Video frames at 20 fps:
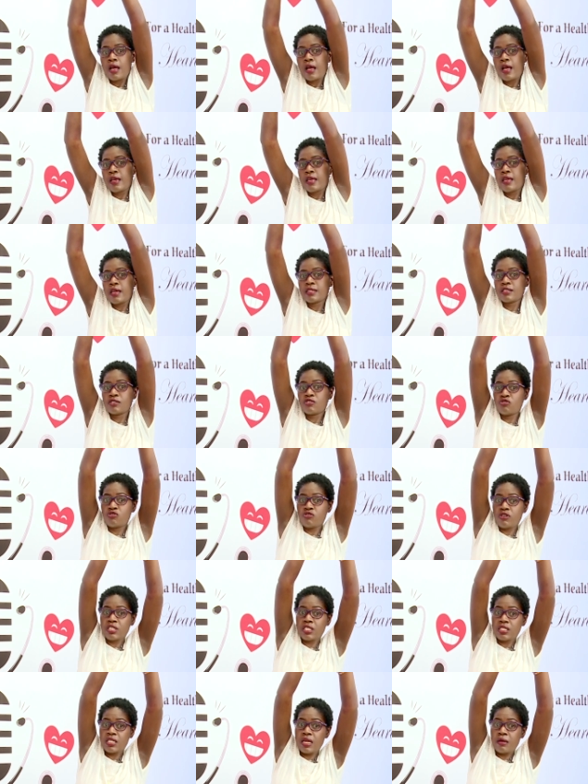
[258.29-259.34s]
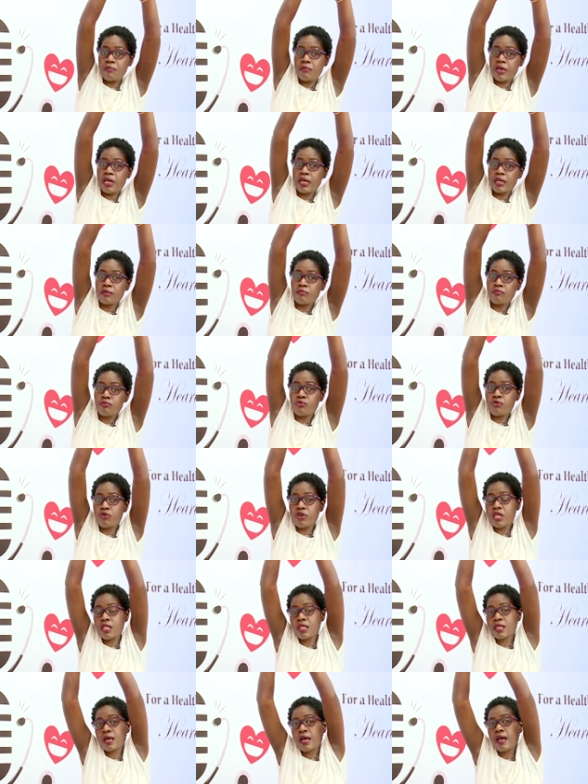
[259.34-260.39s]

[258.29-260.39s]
I can stretch them and breathe